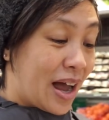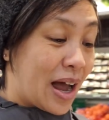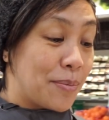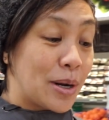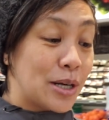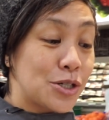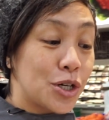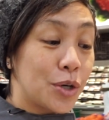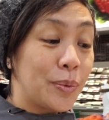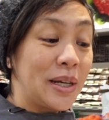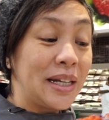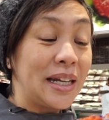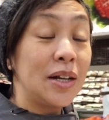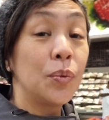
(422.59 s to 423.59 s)
I'm not sure
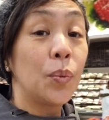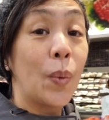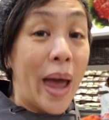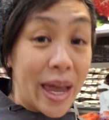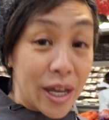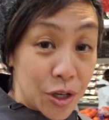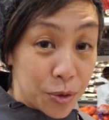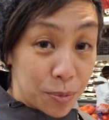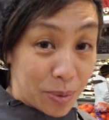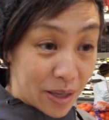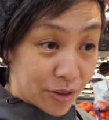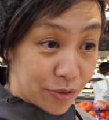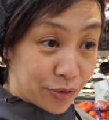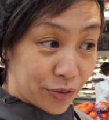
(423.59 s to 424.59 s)
we need Wagyu
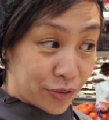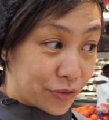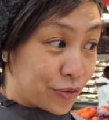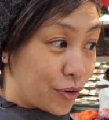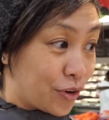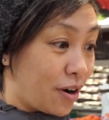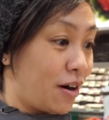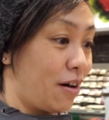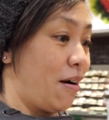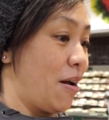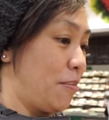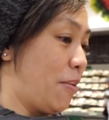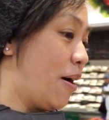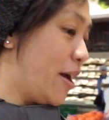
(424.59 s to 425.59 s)
beef for our
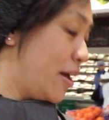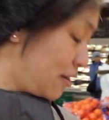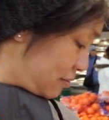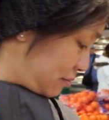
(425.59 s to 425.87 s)
hot pot.